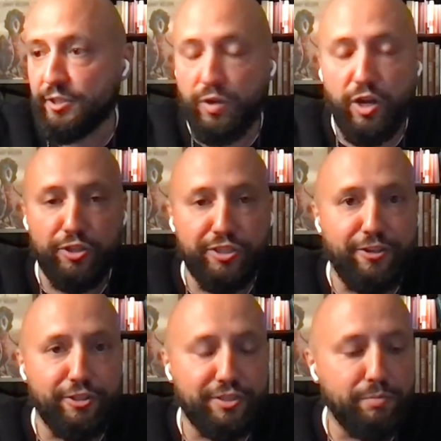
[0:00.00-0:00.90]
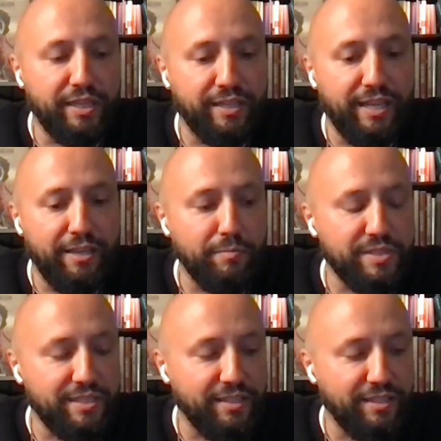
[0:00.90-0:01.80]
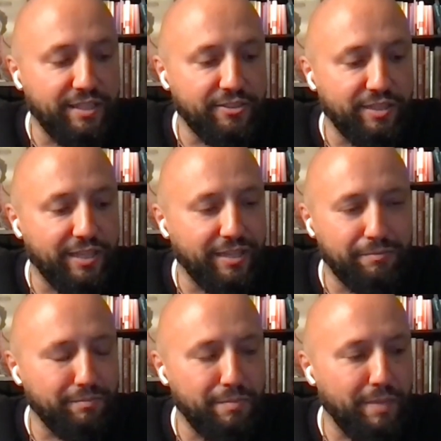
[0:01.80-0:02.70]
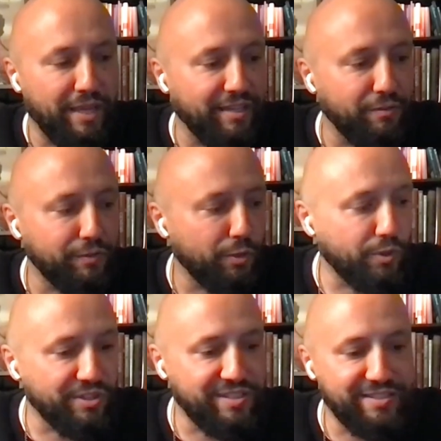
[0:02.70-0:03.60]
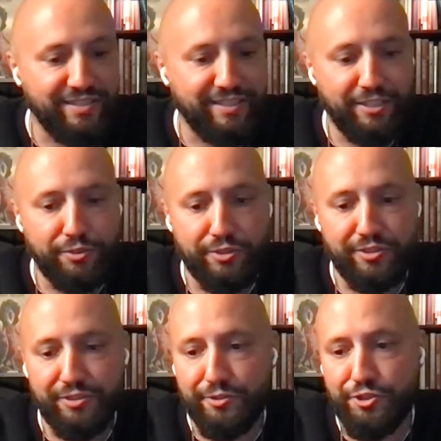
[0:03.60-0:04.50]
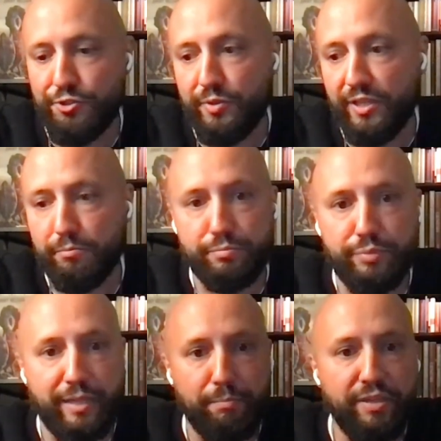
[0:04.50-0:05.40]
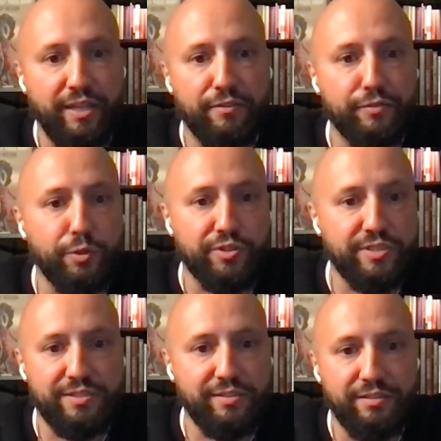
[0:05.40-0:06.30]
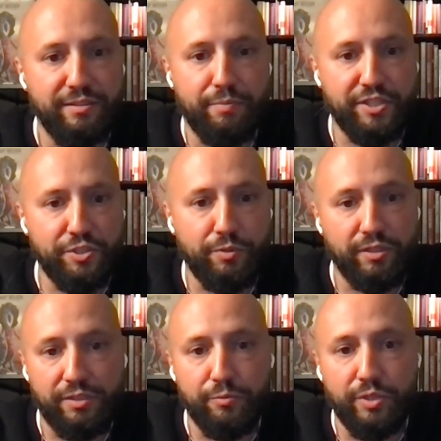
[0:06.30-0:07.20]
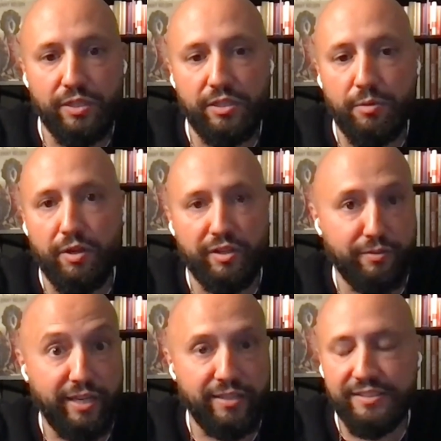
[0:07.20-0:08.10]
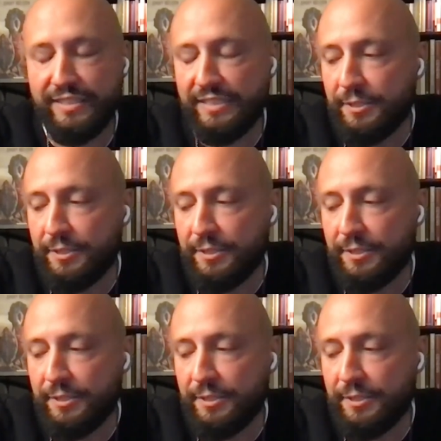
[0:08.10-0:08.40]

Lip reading: all the big names, and you're like, man, of course you're shooting Brad Pitt. Of course the picture will come out great.